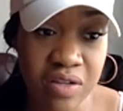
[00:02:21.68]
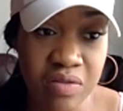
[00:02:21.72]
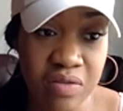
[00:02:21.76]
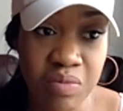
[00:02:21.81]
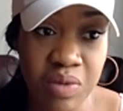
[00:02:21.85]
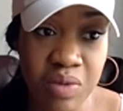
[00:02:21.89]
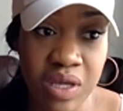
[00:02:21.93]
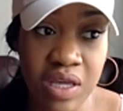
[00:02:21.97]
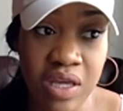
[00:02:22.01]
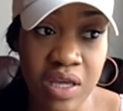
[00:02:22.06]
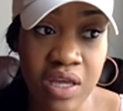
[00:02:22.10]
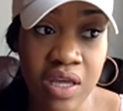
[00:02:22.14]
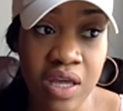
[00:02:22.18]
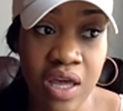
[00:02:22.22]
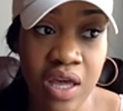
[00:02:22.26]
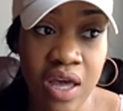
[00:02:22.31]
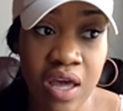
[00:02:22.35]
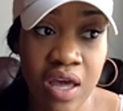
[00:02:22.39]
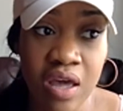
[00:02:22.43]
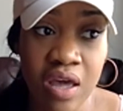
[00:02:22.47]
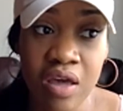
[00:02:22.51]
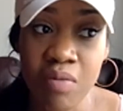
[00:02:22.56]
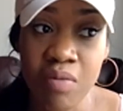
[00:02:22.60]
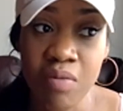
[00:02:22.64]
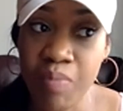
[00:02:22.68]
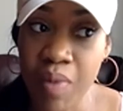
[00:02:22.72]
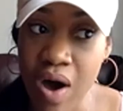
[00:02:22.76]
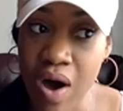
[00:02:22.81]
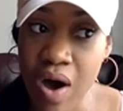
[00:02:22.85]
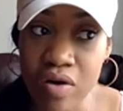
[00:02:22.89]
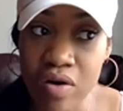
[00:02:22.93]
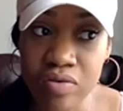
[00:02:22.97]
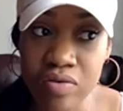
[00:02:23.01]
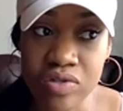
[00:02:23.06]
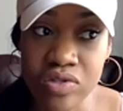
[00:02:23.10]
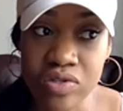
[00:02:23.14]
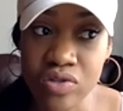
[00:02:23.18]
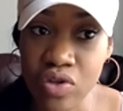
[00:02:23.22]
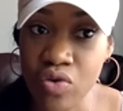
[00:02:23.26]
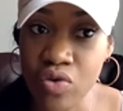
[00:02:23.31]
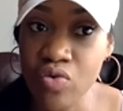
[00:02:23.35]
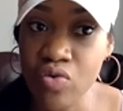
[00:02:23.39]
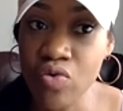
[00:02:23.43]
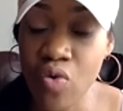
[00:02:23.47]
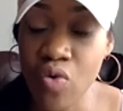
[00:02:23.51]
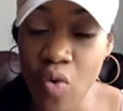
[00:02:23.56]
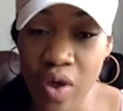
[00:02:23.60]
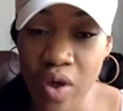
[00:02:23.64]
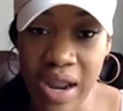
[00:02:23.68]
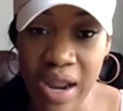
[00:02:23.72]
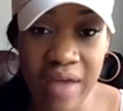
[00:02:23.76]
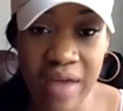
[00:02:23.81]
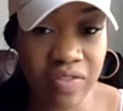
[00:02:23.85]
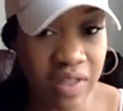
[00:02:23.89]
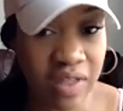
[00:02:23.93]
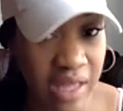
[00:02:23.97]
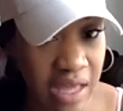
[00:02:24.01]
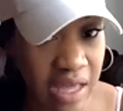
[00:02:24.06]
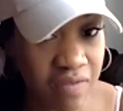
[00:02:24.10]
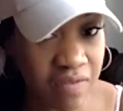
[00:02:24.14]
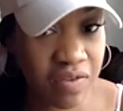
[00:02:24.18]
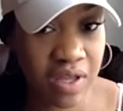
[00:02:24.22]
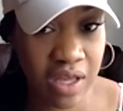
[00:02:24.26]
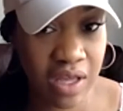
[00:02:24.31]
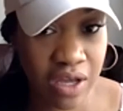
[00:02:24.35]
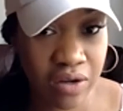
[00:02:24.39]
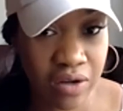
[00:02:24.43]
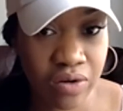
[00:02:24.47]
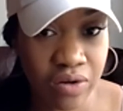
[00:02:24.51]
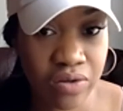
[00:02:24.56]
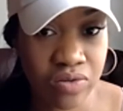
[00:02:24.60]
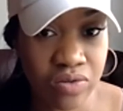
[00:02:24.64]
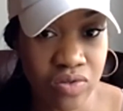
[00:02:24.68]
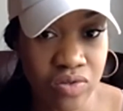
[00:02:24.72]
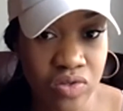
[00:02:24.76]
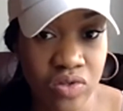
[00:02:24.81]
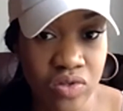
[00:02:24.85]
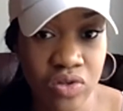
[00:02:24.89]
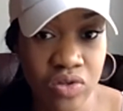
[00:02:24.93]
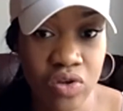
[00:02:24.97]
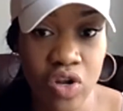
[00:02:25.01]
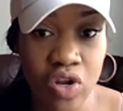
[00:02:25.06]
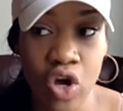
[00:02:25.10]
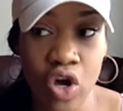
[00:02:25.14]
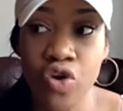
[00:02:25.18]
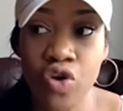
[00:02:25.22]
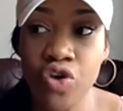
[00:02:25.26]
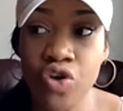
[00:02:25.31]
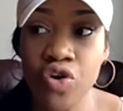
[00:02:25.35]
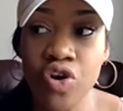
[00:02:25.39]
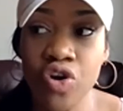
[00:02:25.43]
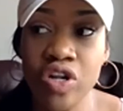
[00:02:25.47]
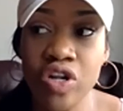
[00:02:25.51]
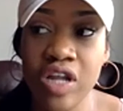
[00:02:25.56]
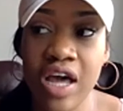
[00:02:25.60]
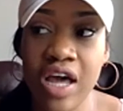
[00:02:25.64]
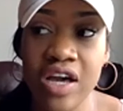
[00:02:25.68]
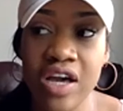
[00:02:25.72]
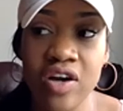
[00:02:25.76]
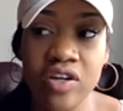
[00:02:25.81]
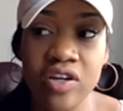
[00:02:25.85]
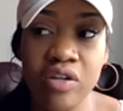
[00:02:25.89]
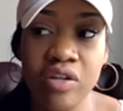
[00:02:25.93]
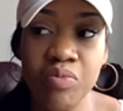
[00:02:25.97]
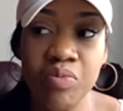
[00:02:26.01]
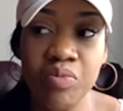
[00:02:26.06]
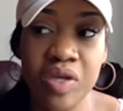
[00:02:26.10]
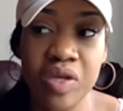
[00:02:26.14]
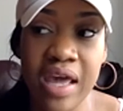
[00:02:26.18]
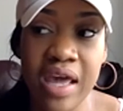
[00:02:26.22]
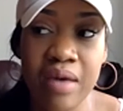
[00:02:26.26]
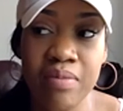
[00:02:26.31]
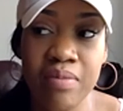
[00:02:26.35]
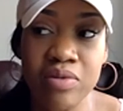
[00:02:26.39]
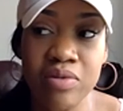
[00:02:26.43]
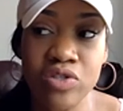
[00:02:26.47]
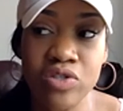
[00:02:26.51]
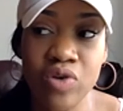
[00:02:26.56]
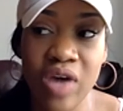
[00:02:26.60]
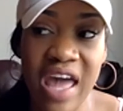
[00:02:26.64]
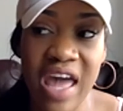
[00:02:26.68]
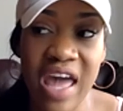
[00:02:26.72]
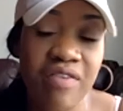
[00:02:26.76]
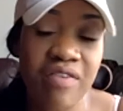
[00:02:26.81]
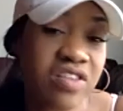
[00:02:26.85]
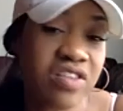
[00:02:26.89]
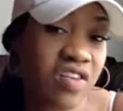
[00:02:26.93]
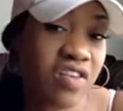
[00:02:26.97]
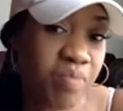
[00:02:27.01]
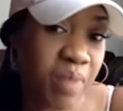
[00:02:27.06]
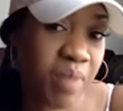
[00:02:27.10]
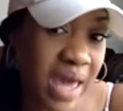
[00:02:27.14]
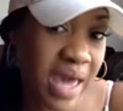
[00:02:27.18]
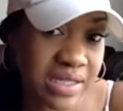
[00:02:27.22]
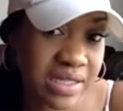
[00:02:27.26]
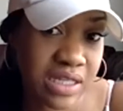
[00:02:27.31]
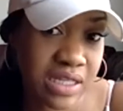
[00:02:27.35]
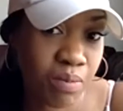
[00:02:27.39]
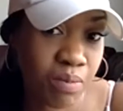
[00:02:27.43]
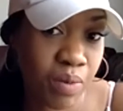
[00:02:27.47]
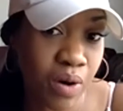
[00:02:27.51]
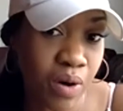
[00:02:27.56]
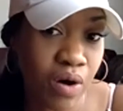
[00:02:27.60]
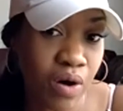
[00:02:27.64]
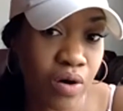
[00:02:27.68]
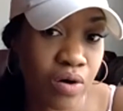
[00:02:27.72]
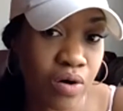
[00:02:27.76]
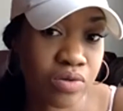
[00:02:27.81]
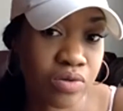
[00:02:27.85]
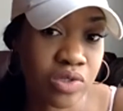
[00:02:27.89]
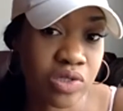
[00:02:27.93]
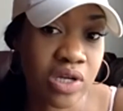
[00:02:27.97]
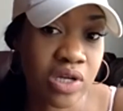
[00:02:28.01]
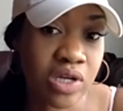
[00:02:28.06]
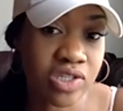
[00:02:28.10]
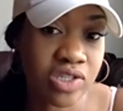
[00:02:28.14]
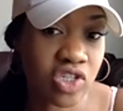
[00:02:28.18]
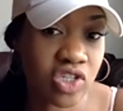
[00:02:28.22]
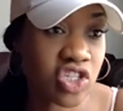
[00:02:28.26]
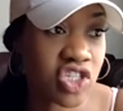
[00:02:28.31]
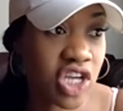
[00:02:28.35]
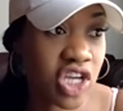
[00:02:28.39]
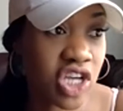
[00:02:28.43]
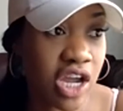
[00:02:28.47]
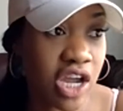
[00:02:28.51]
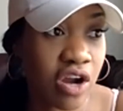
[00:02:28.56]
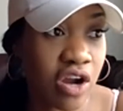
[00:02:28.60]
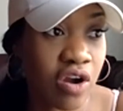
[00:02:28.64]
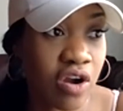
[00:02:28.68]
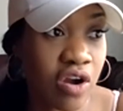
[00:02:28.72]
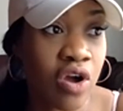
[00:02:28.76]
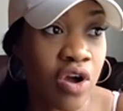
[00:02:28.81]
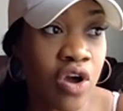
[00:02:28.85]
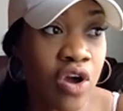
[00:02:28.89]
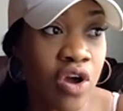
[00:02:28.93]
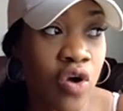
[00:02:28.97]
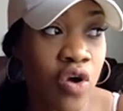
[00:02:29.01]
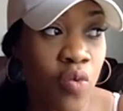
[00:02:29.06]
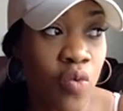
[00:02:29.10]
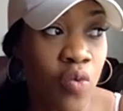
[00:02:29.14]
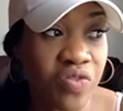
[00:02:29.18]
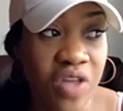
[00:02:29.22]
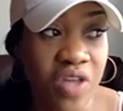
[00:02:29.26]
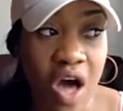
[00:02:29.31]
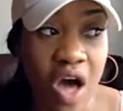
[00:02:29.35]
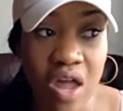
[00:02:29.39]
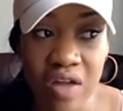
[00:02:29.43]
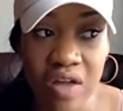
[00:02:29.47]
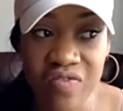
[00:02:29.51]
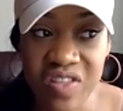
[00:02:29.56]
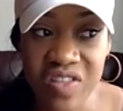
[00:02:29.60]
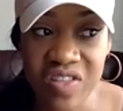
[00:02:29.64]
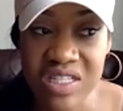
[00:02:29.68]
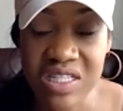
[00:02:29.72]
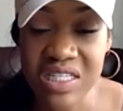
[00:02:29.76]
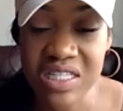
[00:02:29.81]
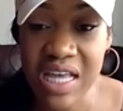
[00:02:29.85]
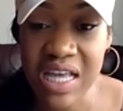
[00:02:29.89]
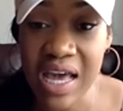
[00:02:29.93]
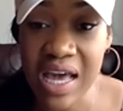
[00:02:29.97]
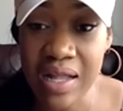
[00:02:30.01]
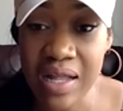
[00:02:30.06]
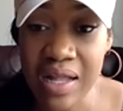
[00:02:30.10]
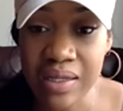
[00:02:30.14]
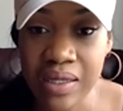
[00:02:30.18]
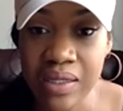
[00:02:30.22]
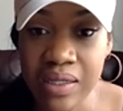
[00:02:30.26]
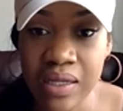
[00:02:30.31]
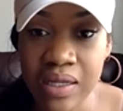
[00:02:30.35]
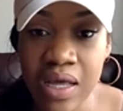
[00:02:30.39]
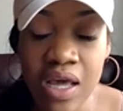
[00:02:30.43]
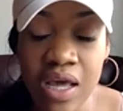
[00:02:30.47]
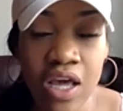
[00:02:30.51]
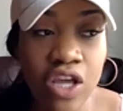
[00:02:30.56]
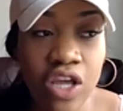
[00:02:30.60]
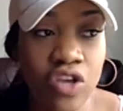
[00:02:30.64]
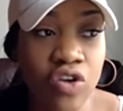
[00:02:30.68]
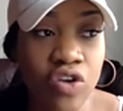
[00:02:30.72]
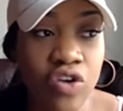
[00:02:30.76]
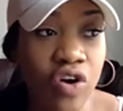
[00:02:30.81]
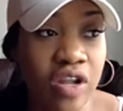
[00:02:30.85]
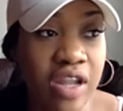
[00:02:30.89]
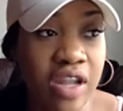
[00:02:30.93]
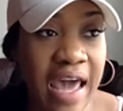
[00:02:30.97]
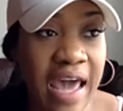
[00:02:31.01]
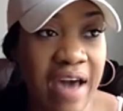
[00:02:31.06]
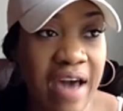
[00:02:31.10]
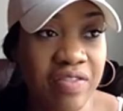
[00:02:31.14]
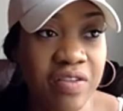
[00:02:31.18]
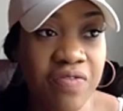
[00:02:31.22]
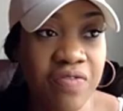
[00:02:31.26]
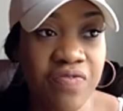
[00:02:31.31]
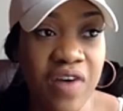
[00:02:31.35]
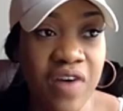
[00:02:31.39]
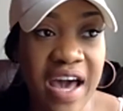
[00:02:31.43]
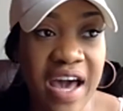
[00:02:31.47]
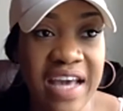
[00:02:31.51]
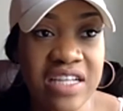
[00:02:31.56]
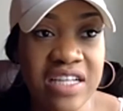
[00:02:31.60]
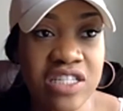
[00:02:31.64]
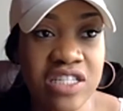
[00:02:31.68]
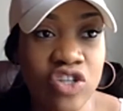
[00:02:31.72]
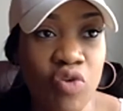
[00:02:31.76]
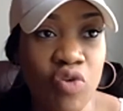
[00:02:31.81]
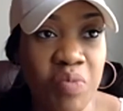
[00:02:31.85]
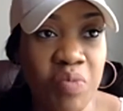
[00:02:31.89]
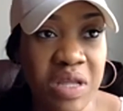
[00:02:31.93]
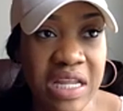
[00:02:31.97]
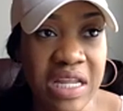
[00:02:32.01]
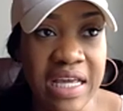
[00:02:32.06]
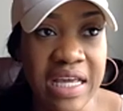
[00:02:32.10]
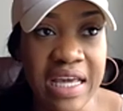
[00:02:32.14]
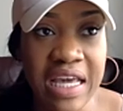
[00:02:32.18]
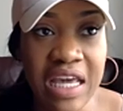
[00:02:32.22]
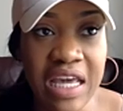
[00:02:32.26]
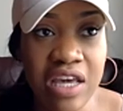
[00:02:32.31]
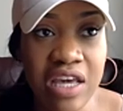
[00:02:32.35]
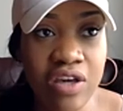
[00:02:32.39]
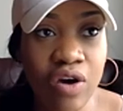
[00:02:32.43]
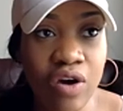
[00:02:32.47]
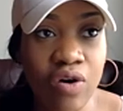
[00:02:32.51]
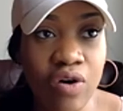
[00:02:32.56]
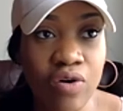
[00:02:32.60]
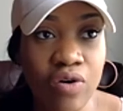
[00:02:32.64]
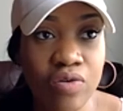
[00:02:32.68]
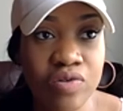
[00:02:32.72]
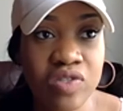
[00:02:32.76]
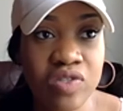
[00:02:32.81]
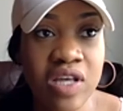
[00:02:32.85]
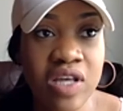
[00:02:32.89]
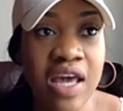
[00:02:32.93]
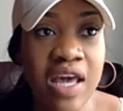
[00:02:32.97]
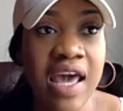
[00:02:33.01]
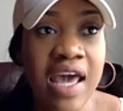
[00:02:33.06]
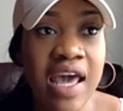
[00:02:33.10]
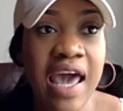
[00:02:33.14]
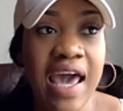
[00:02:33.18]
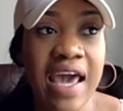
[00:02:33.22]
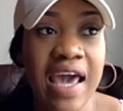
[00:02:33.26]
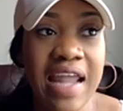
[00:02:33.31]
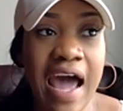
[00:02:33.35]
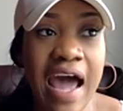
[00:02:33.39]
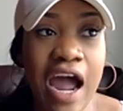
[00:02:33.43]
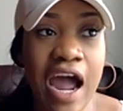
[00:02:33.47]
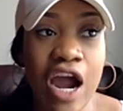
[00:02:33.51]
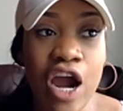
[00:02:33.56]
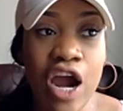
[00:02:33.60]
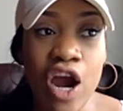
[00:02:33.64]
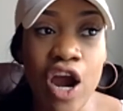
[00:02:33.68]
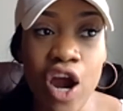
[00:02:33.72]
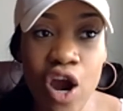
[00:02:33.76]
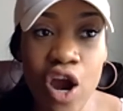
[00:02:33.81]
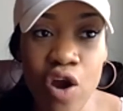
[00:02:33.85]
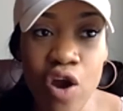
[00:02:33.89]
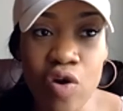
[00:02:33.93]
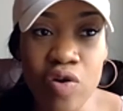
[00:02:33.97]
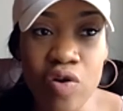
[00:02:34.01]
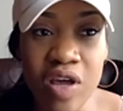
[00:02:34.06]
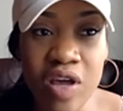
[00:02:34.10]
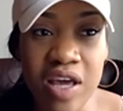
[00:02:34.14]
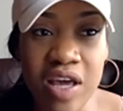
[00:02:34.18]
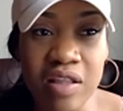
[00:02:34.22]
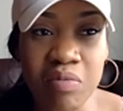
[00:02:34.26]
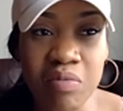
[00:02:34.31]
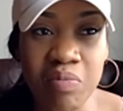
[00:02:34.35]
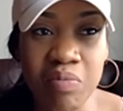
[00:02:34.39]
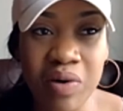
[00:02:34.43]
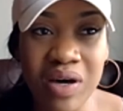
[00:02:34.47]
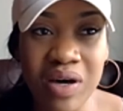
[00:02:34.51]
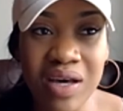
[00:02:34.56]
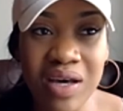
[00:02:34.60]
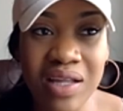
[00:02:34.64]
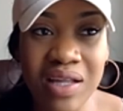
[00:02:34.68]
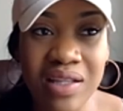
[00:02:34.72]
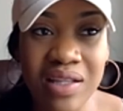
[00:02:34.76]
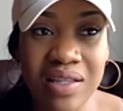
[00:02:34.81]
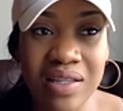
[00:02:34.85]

me, boss, you going after heavy hitters. You're not going to be able to have enough basketballs to share with all of this talent. You're going to have to fight so many egos. And I heard it, but